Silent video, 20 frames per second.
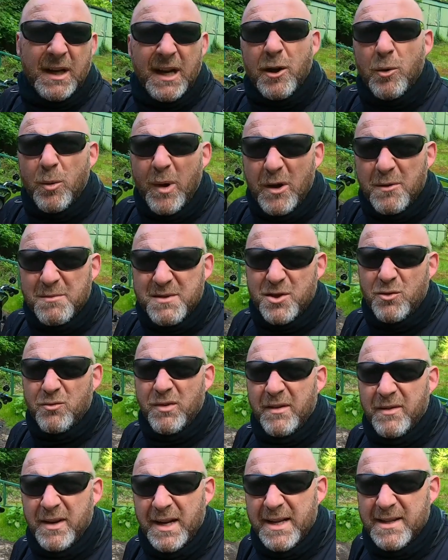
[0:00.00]
Hello, welcome to
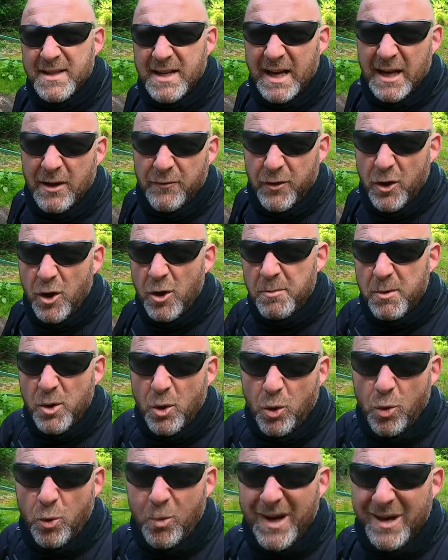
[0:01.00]
Revelator Alf. I hope you're
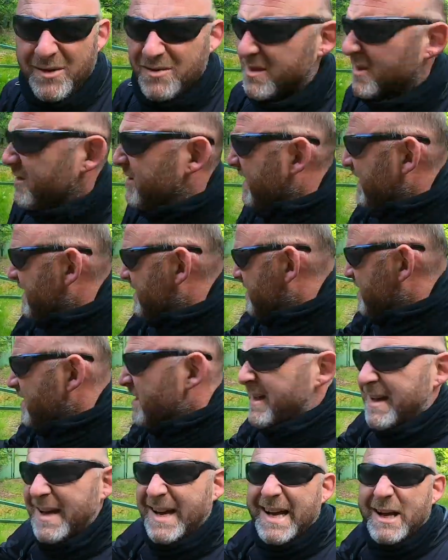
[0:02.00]
all well. So yes,
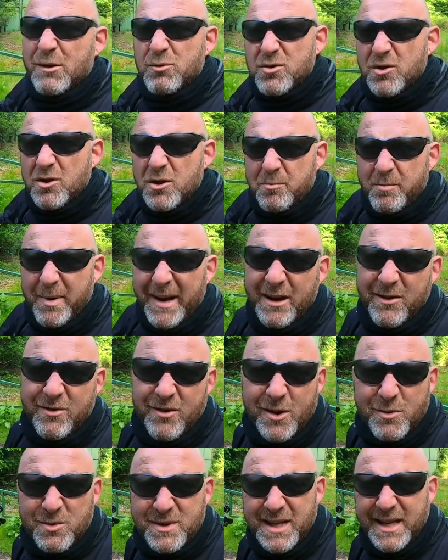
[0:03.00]
out on the back
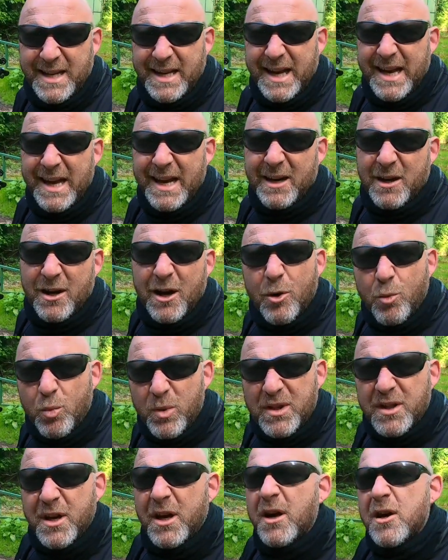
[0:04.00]
roads again
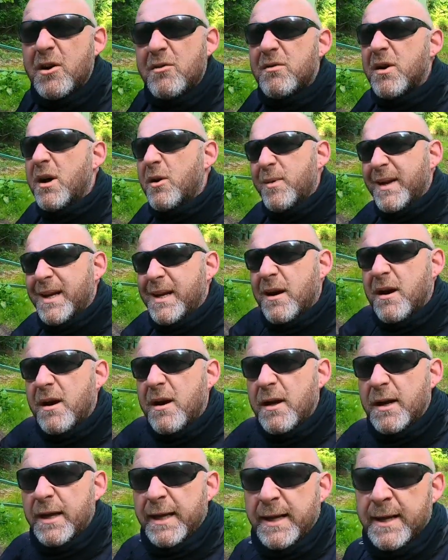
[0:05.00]
with the heroic
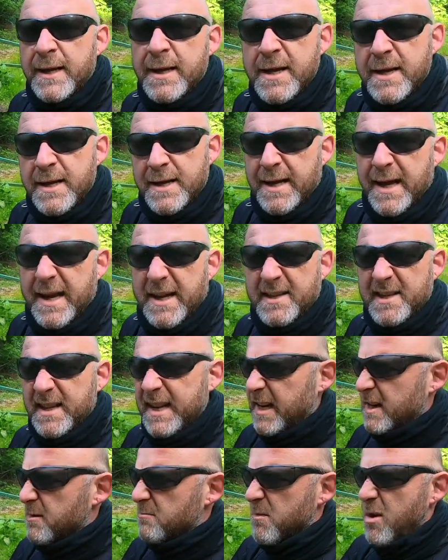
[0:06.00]
Harley. Yes,
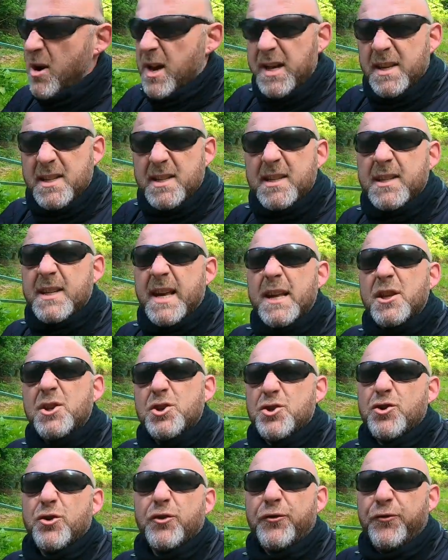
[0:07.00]
getting my
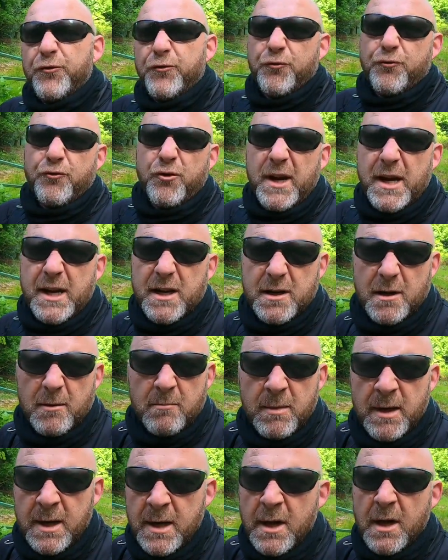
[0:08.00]
sense of
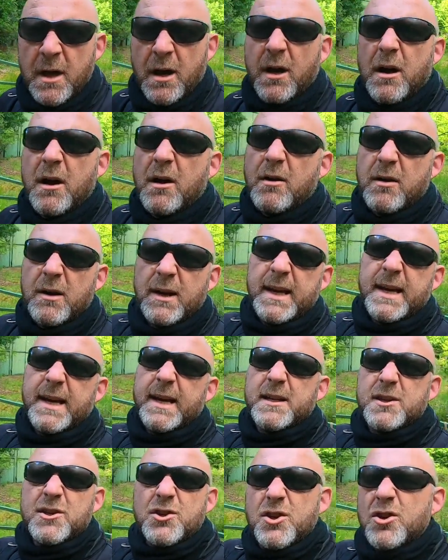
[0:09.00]
freedom. Oh
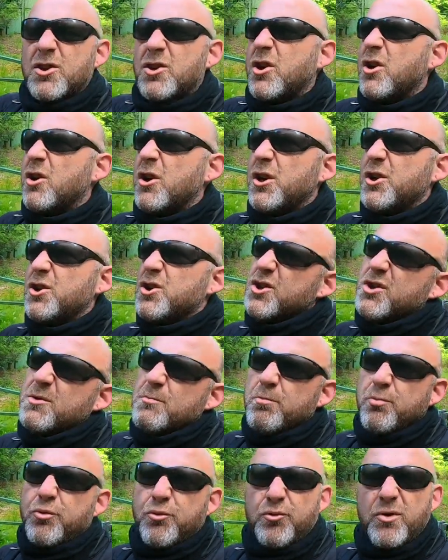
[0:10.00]
yes, can't you just
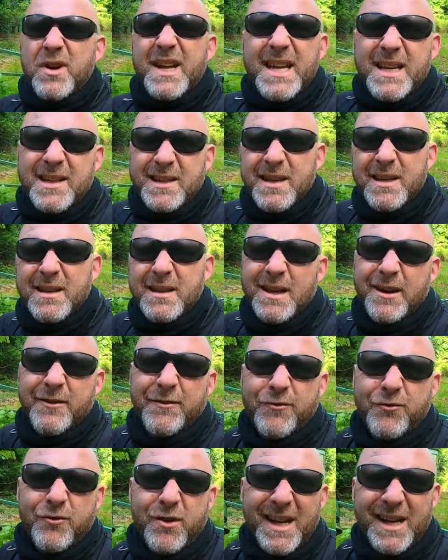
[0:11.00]
breathe in that
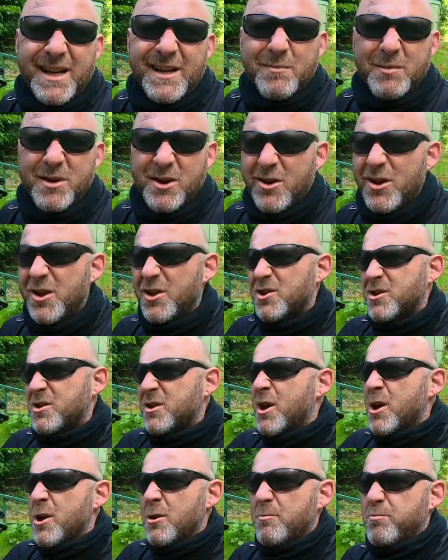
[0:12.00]
freedom? Can't you just
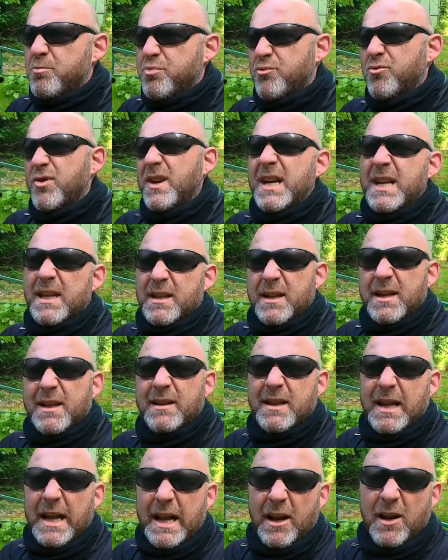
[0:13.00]
breathe
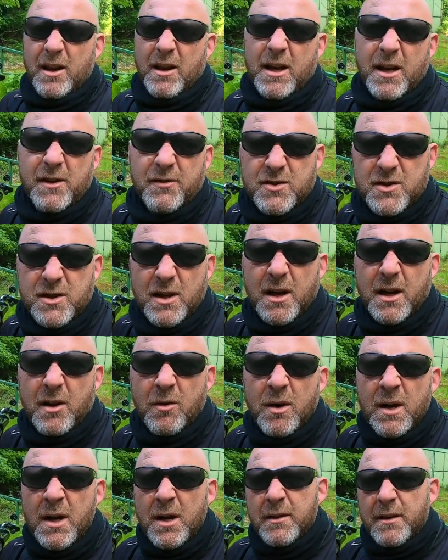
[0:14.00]
in that
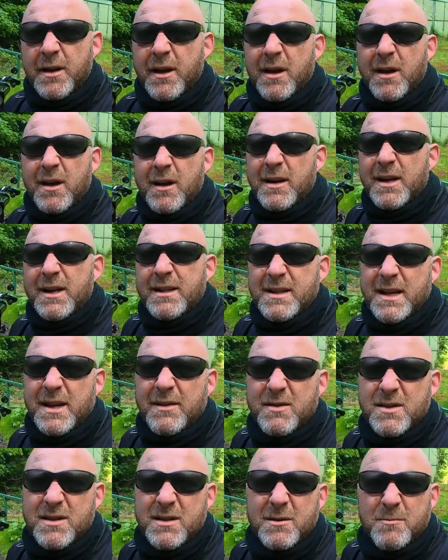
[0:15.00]
lifestyle that
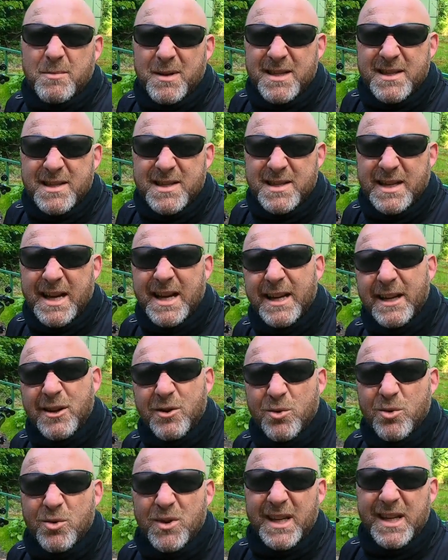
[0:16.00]
Harley-Davidson have been
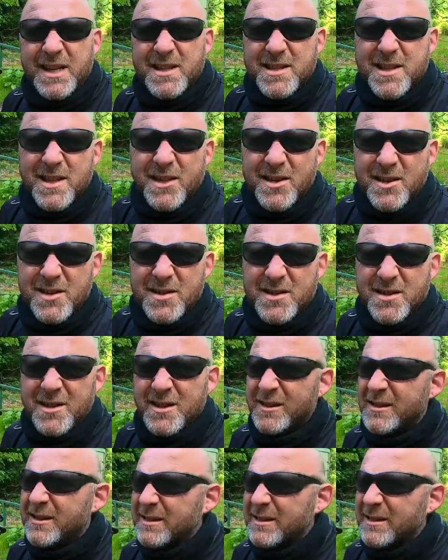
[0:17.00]
selling all these years?